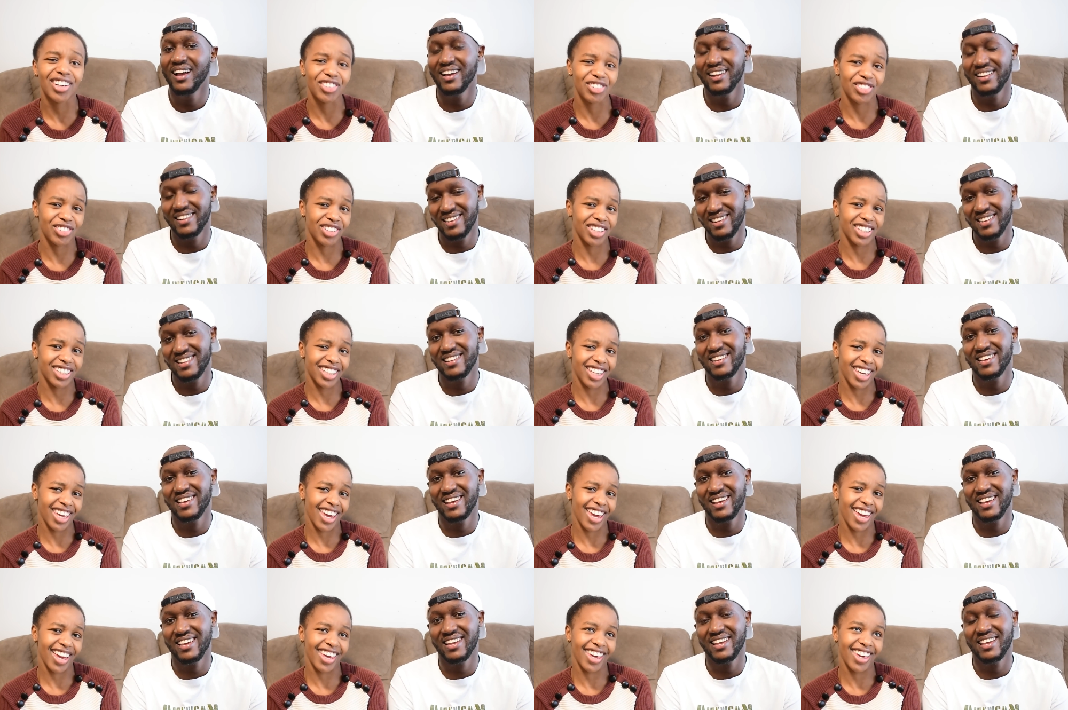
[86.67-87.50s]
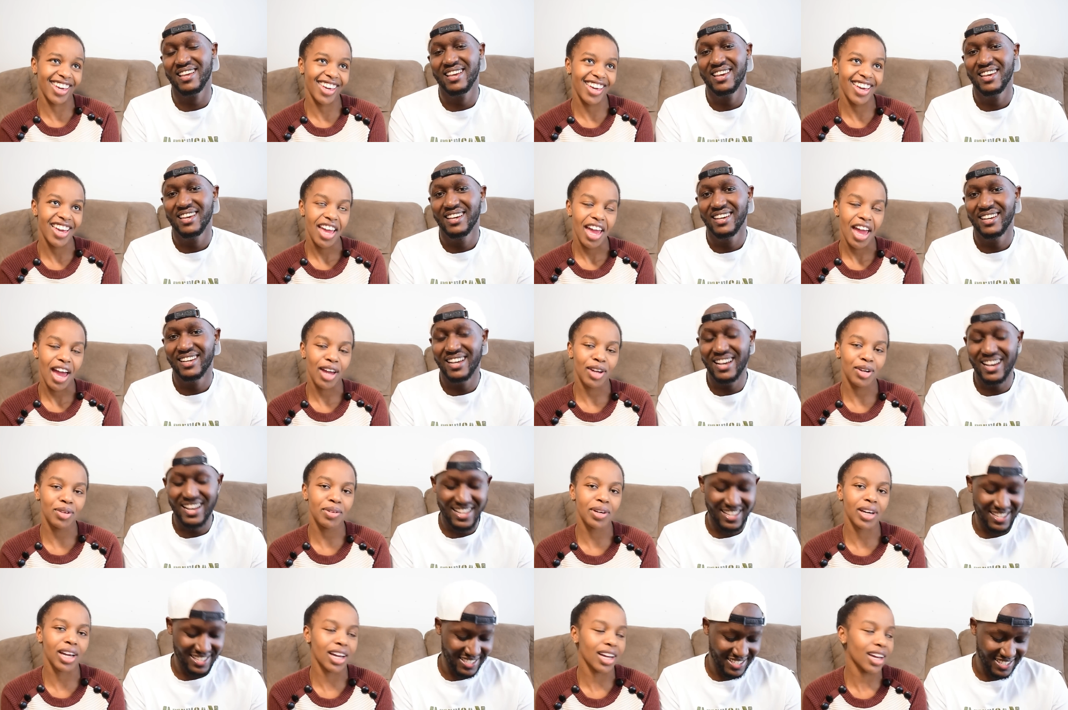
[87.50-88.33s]
Speaker 1: hundred K.
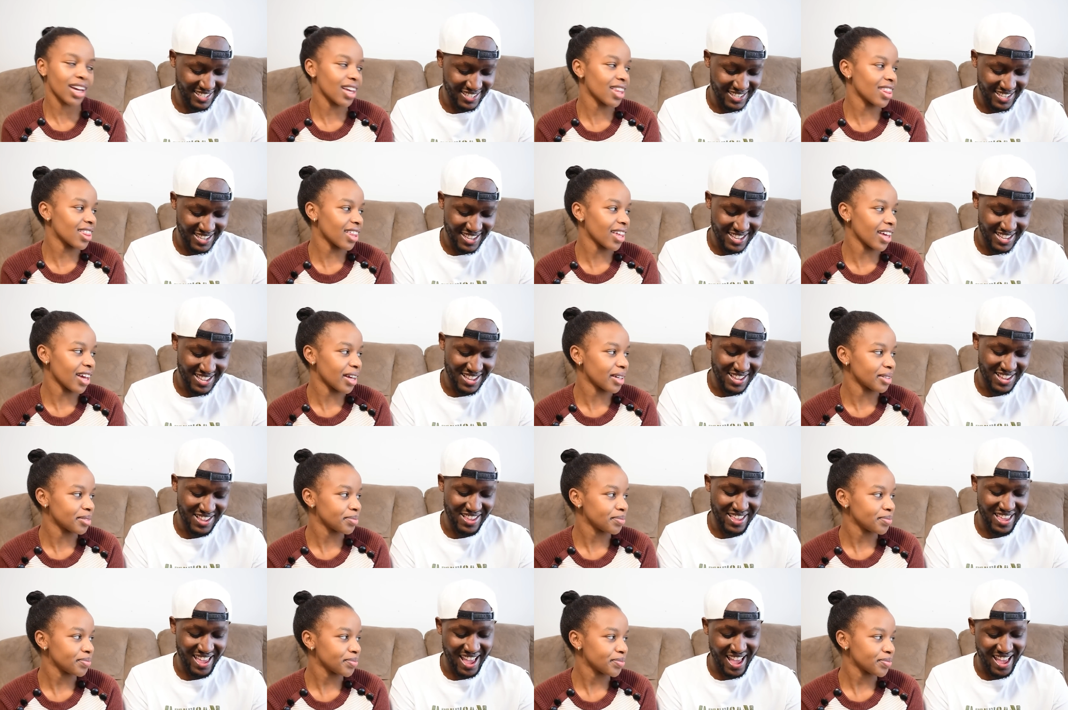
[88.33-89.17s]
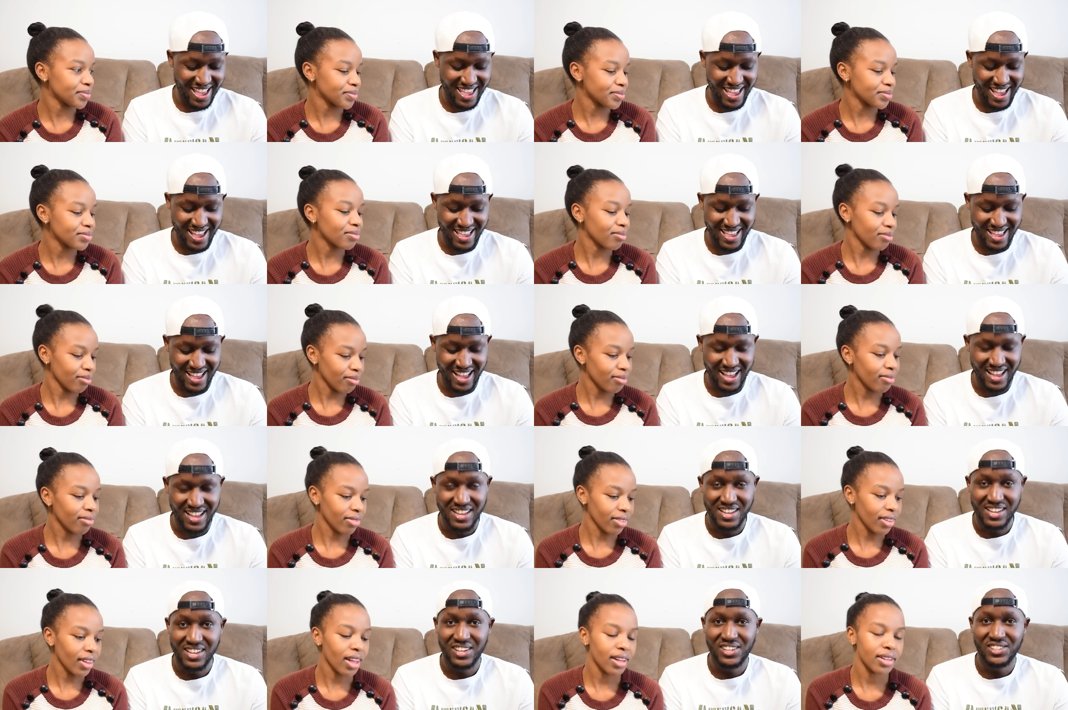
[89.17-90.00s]
And you can get there. Yeah, yeah, yeah.
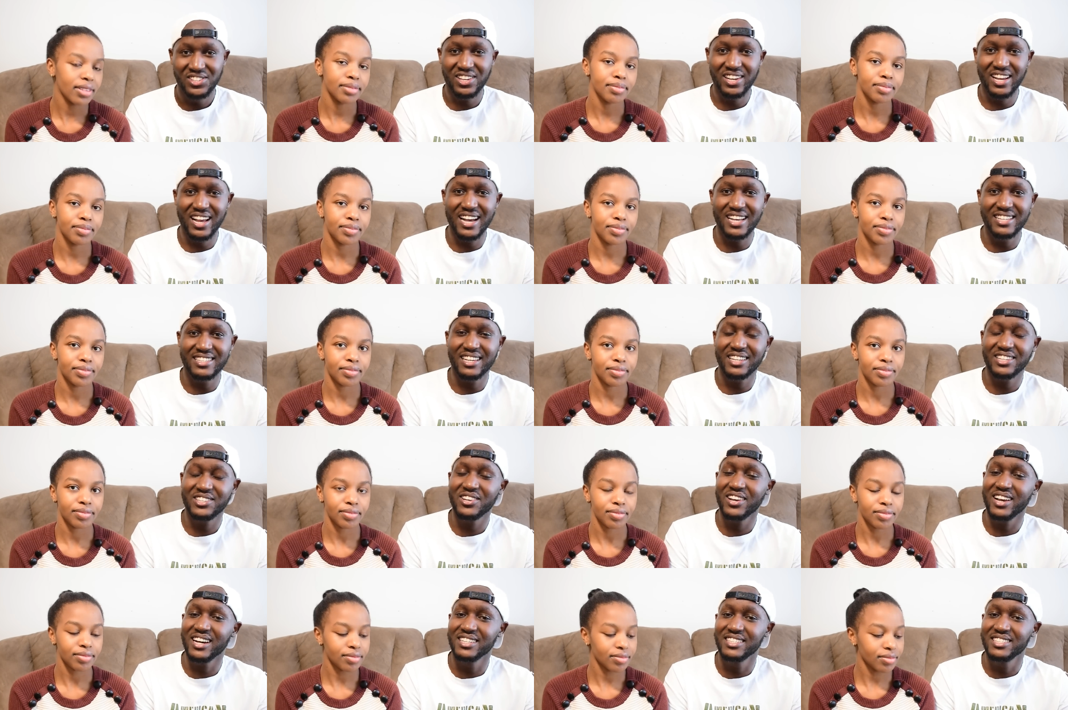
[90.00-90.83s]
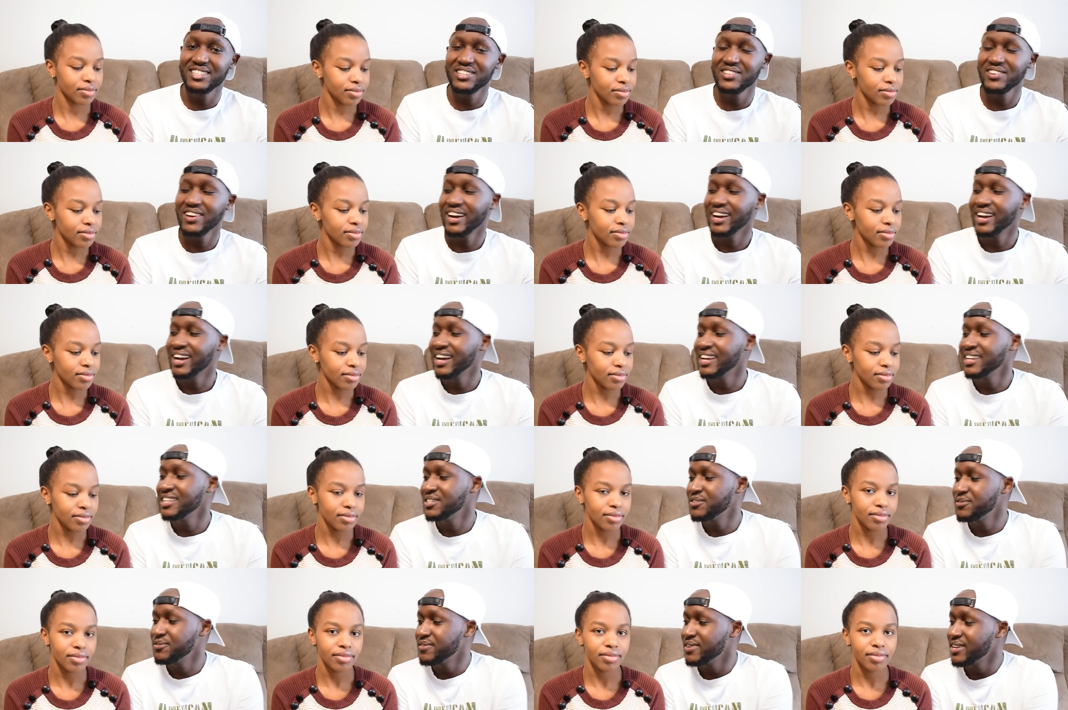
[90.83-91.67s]
So guys, as you can see, your girl
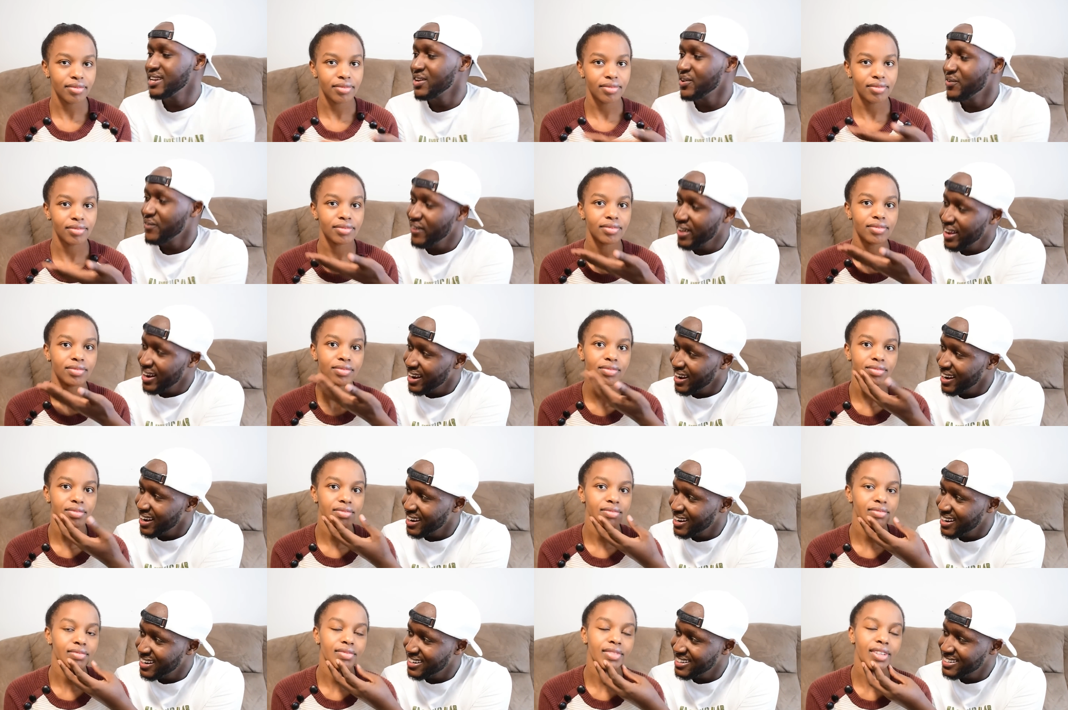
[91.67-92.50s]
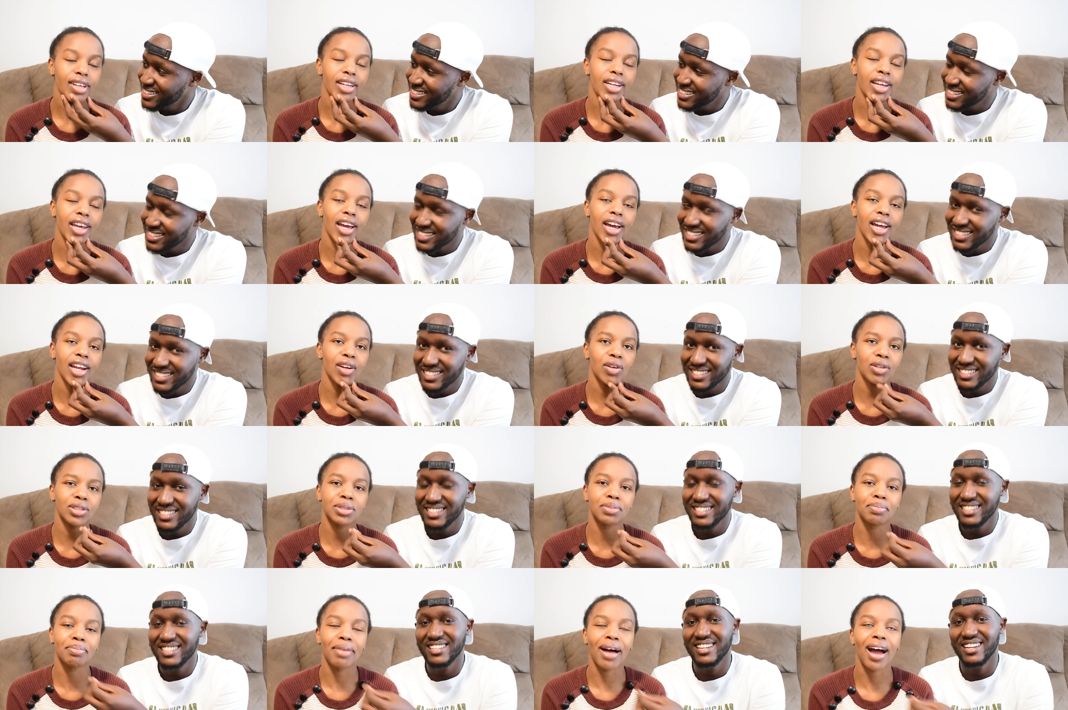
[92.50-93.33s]
is feeling well.
Speaker 2: She's, yeah,
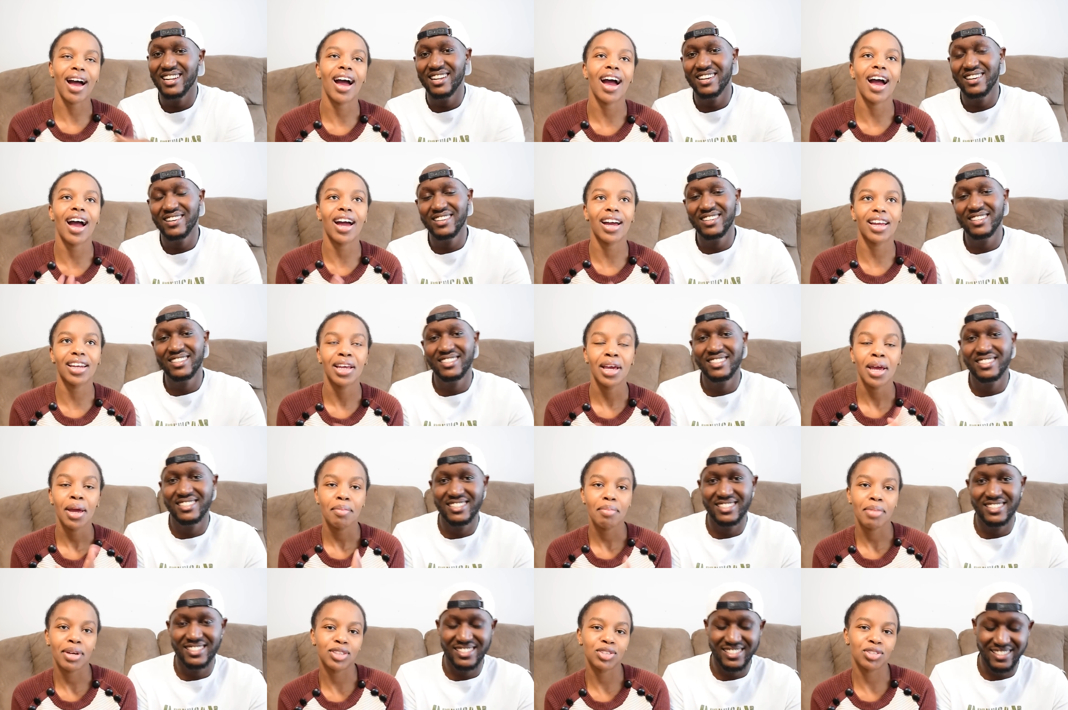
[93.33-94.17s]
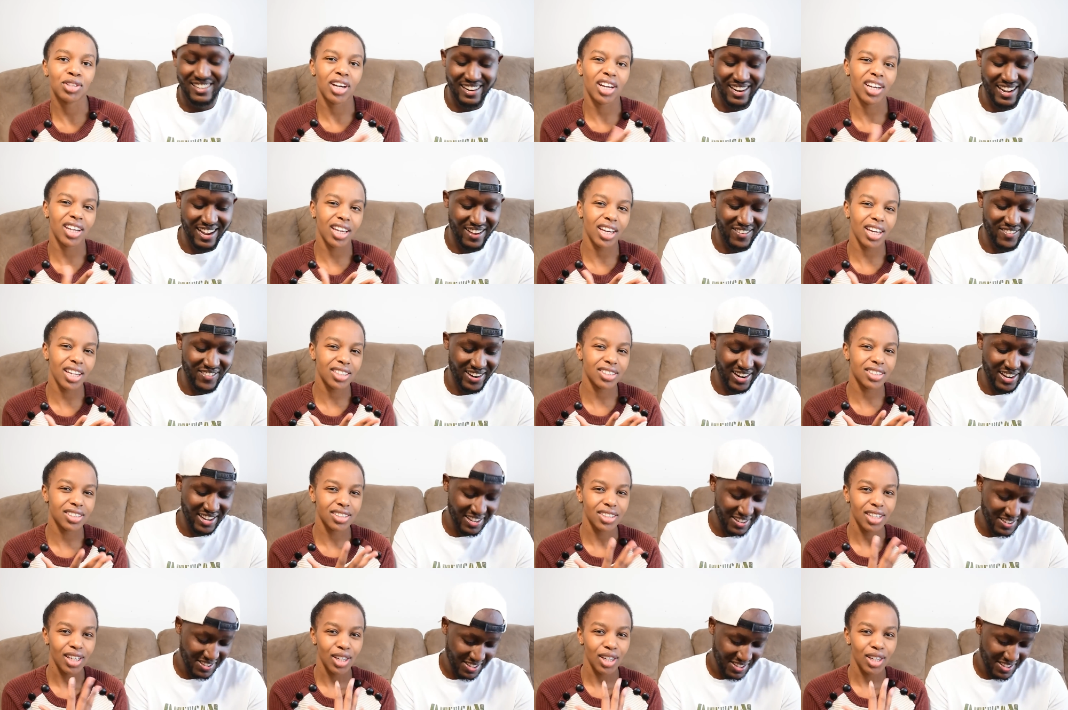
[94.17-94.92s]
not she's bad, but you recovering. can get,